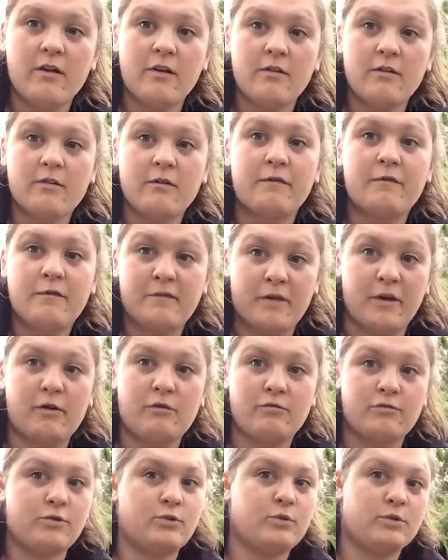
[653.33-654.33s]
few
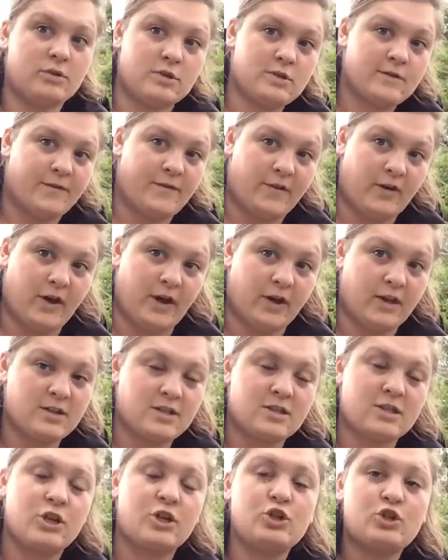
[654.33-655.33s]
rules
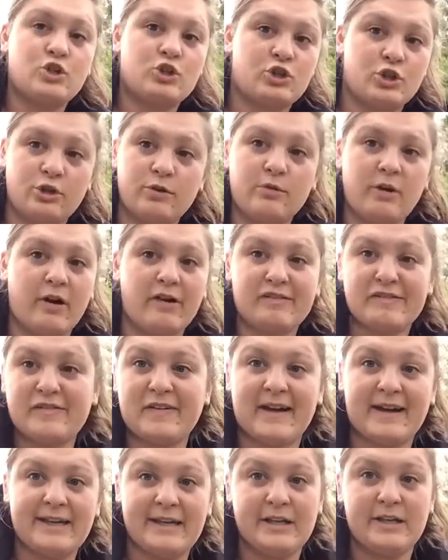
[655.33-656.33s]
first. Do not
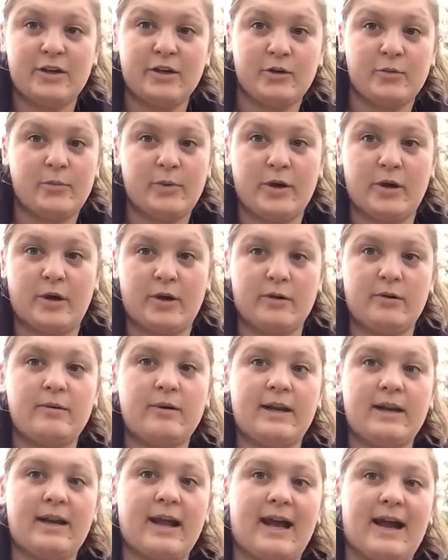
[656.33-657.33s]
fire your bow
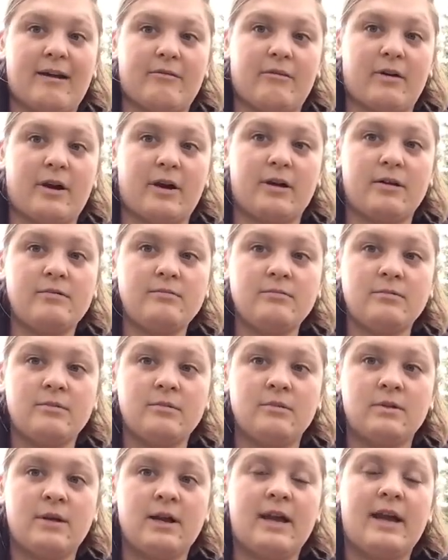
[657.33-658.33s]
and arrow
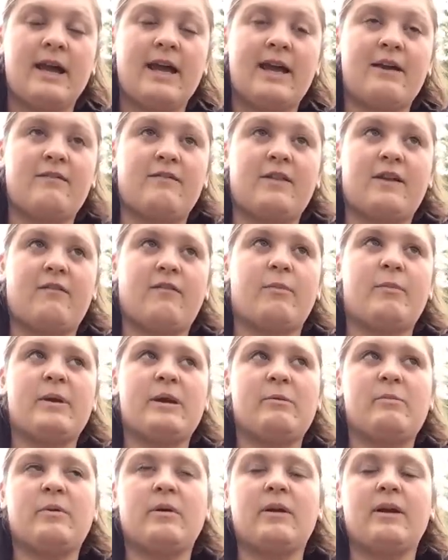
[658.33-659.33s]
if there are
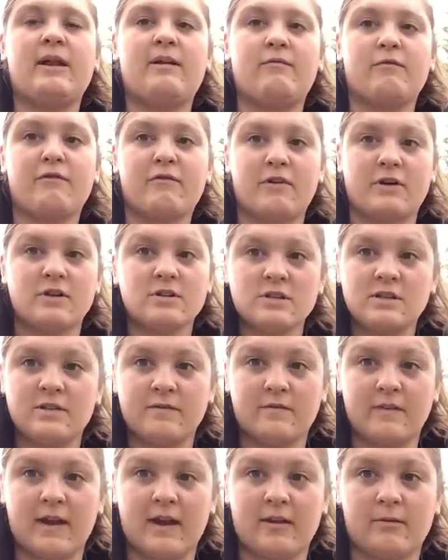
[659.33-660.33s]
people in front
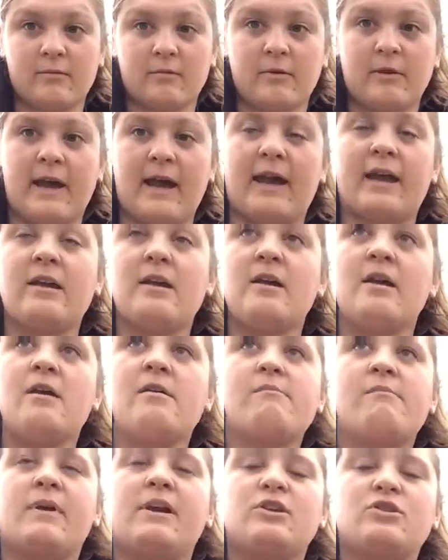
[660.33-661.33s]
of you, okay? Make